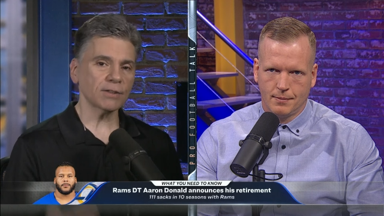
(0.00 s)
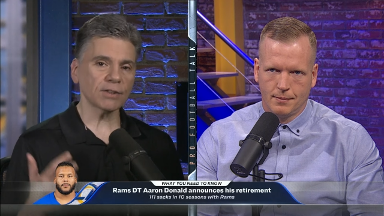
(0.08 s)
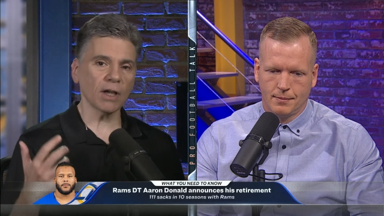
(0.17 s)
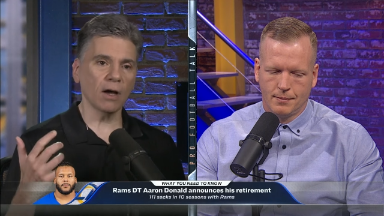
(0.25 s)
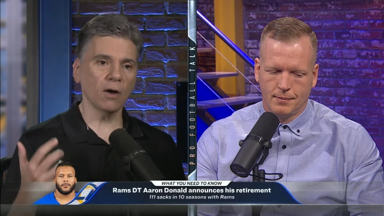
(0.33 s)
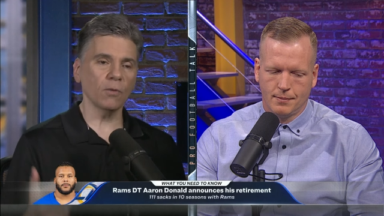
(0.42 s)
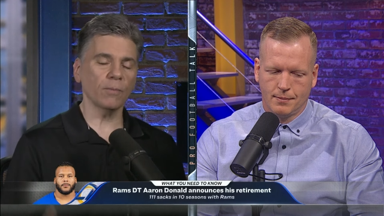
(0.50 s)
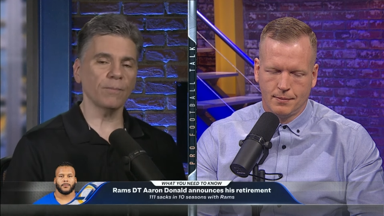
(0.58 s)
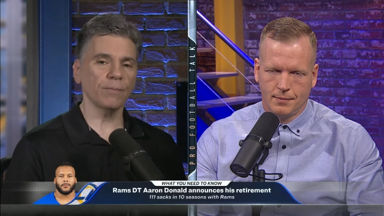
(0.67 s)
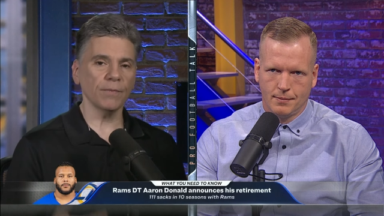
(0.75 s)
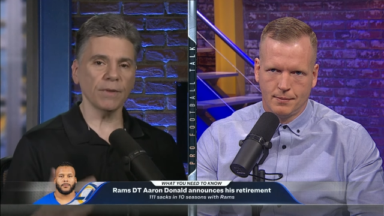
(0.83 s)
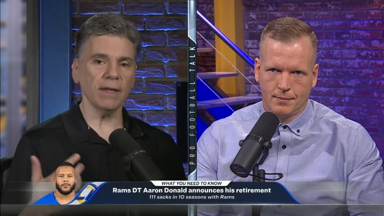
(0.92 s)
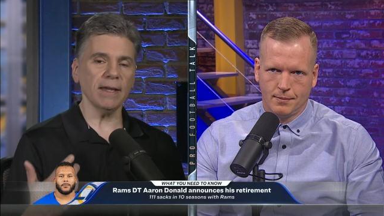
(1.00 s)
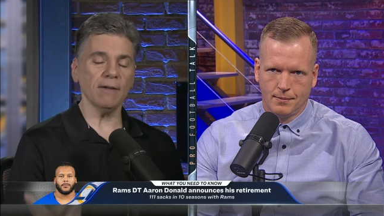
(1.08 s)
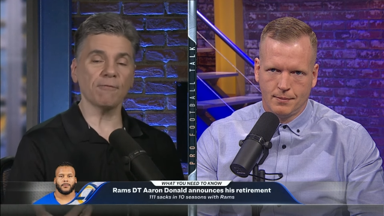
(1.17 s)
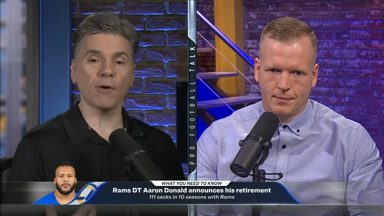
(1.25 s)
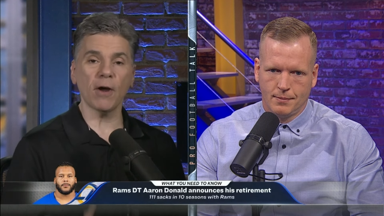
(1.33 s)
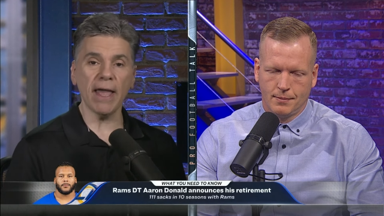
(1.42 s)
Speaker 1: so,
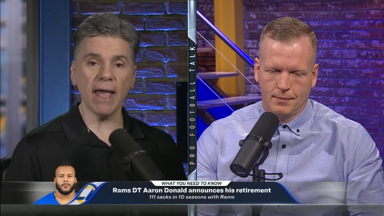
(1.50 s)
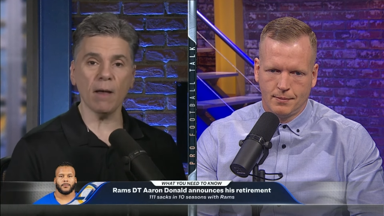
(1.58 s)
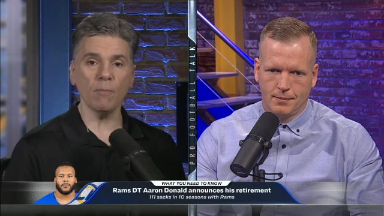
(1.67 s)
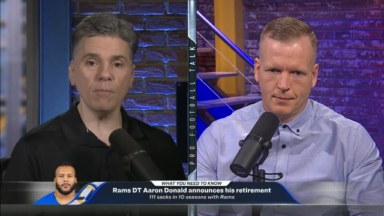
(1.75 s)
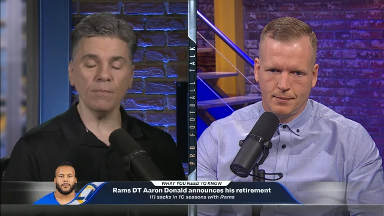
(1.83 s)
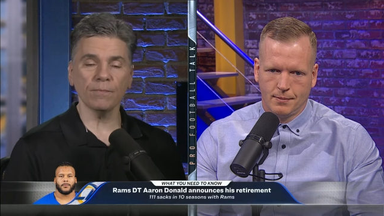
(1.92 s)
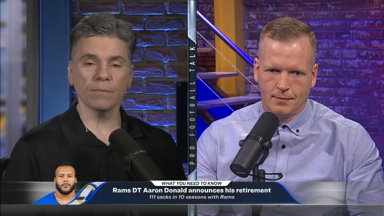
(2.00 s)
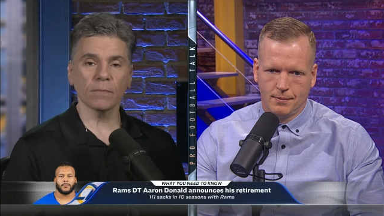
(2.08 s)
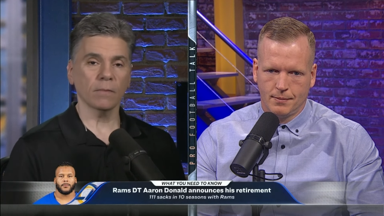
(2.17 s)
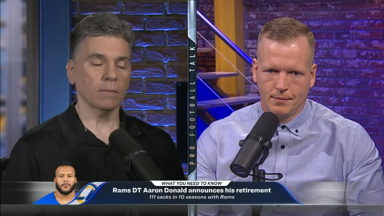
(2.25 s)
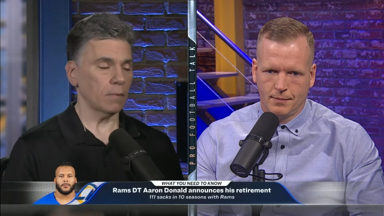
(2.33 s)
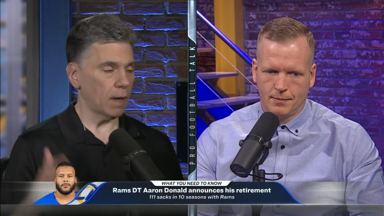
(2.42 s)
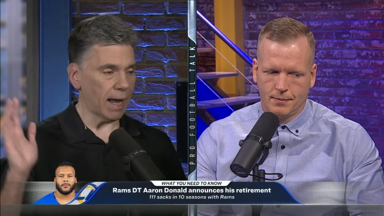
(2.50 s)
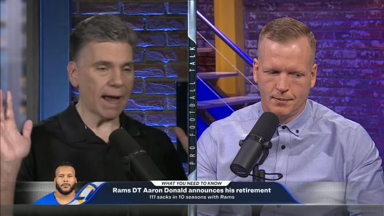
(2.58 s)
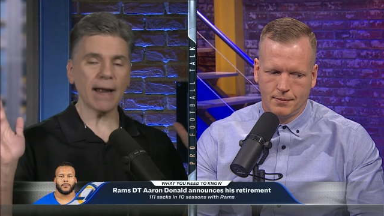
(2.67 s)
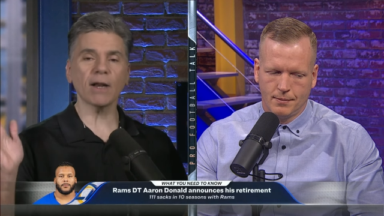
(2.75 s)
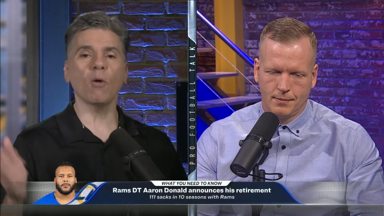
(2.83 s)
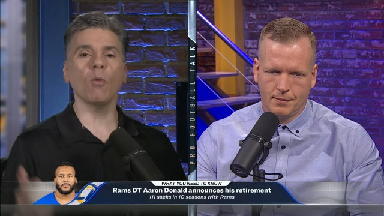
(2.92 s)
for him,
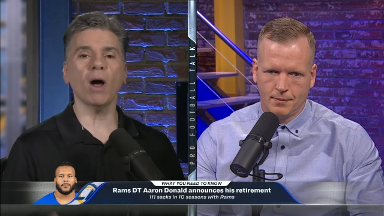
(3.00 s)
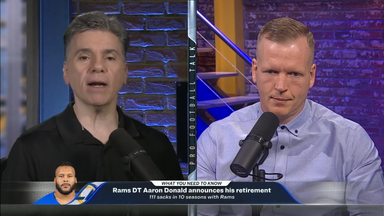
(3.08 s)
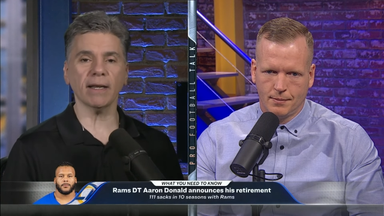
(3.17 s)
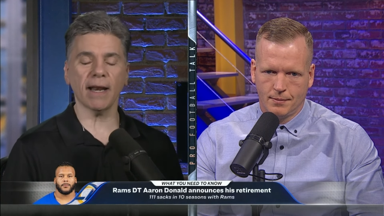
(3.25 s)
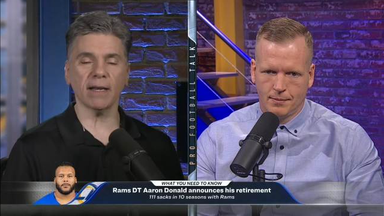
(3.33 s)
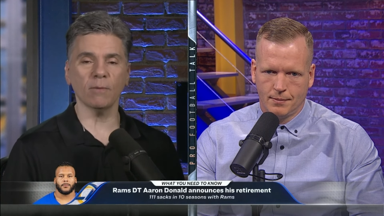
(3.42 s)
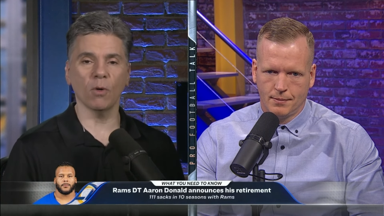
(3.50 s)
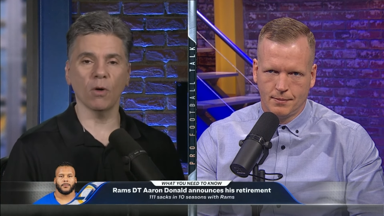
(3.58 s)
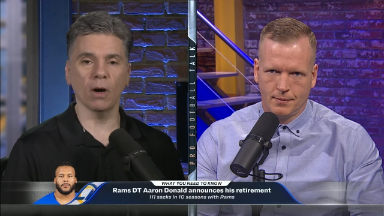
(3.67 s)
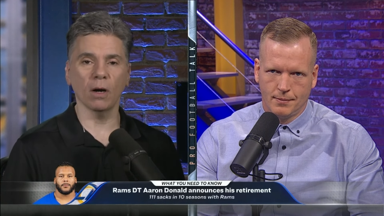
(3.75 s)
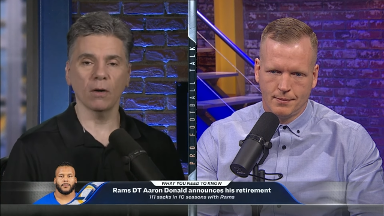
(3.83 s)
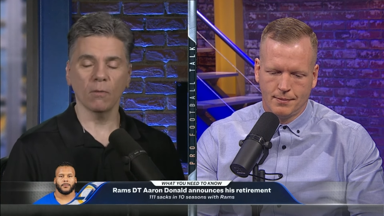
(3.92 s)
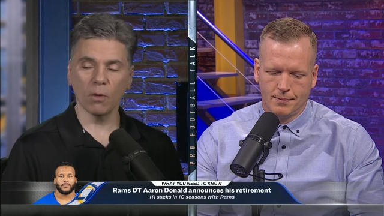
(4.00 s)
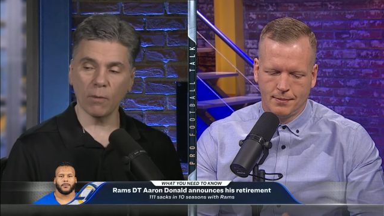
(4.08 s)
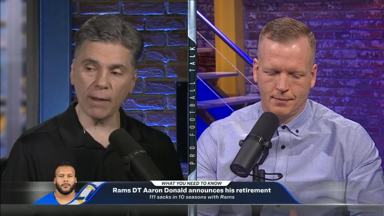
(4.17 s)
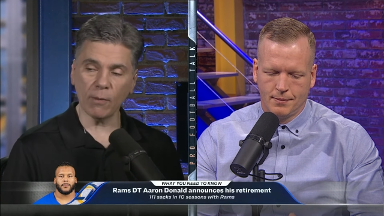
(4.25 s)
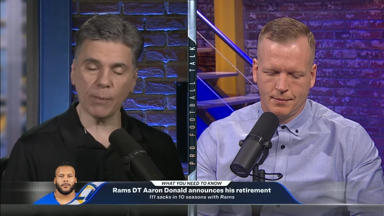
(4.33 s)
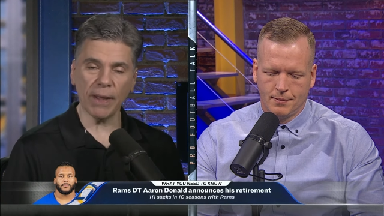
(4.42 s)
I don't want it anymore. Well,
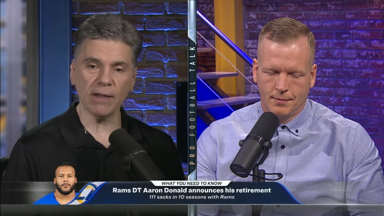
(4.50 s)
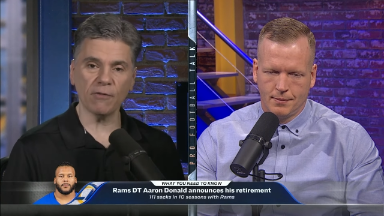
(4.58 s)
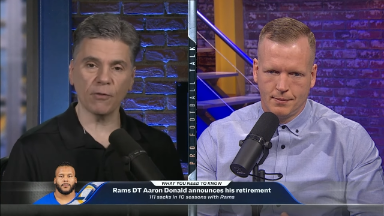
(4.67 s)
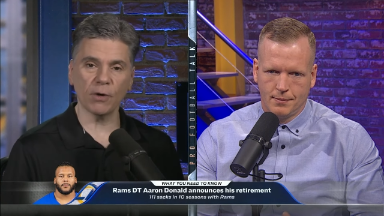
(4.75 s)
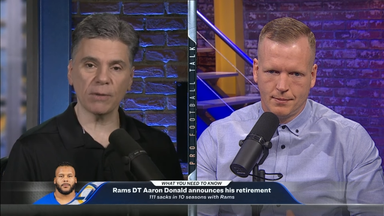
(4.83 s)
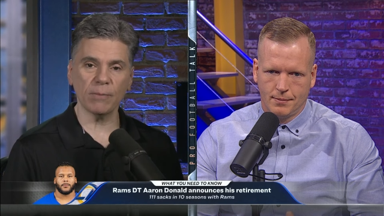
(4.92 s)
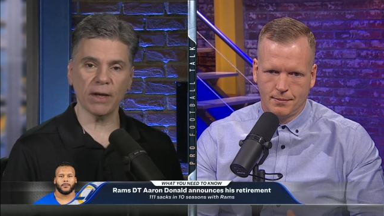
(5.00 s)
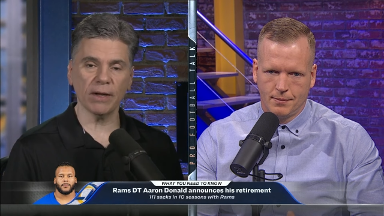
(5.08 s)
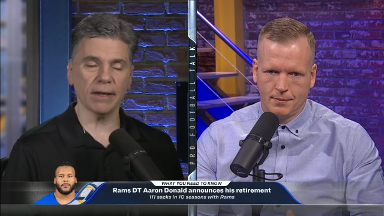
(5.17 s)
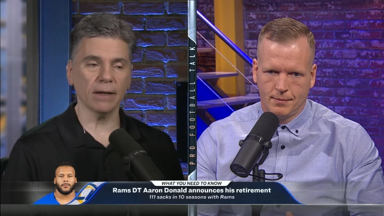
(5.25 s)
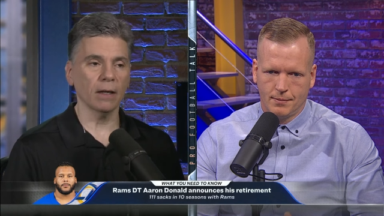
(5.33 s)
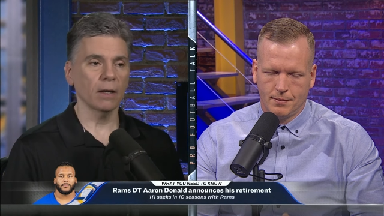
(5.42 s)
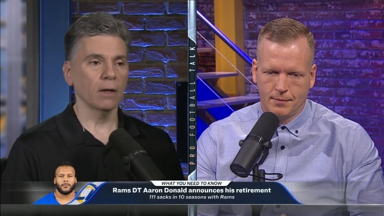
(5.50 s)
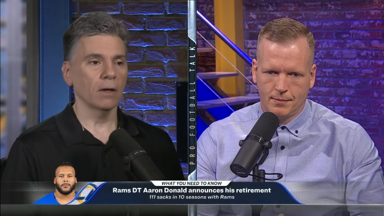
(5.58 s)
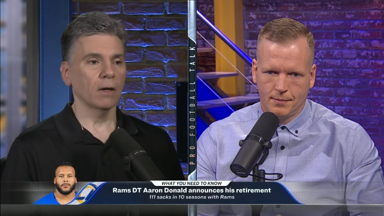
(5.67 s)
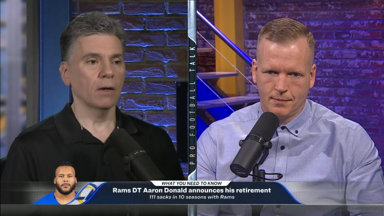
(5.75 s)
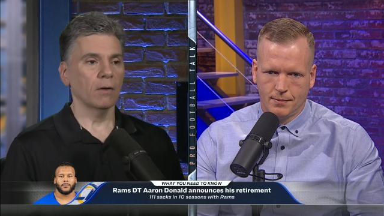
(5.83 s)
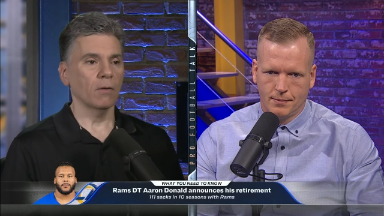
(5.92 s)
wait, we'll pay you forty million dollars.
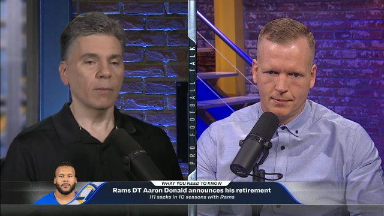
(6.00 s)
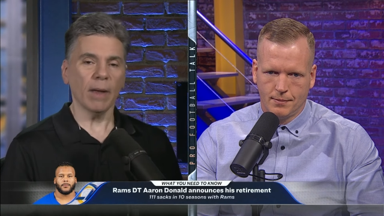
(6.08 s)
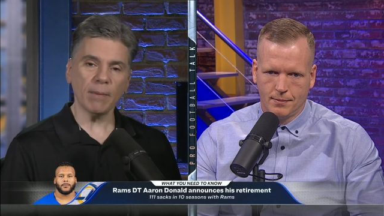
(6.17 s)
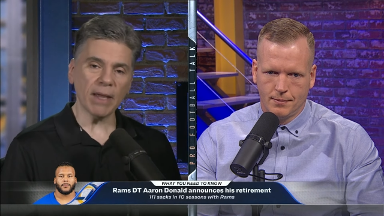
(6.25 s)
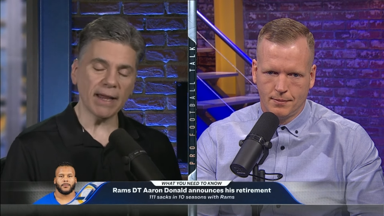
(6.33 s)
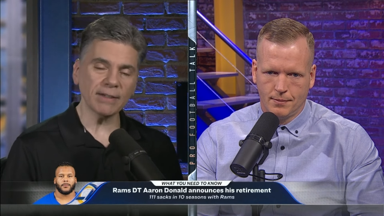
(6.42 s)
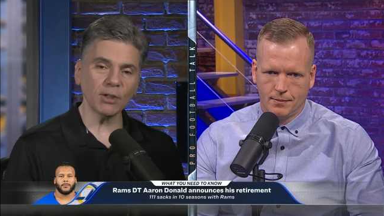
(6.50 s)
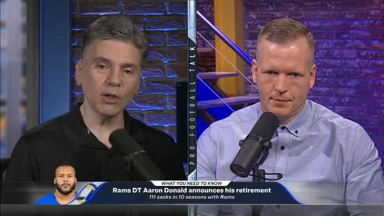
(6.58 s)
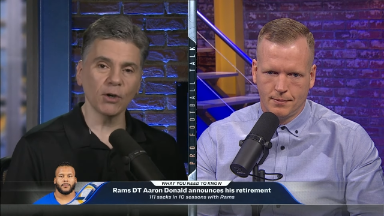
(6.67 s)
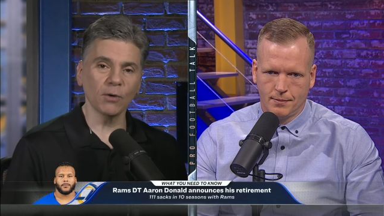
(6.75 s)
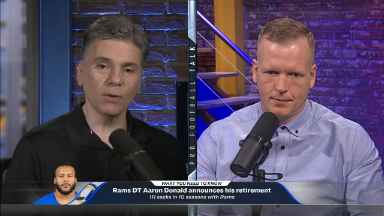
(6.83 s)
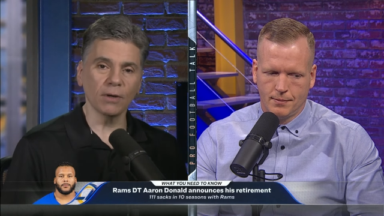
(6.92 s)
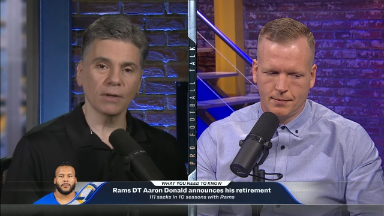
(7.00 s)
Well, maybe I do.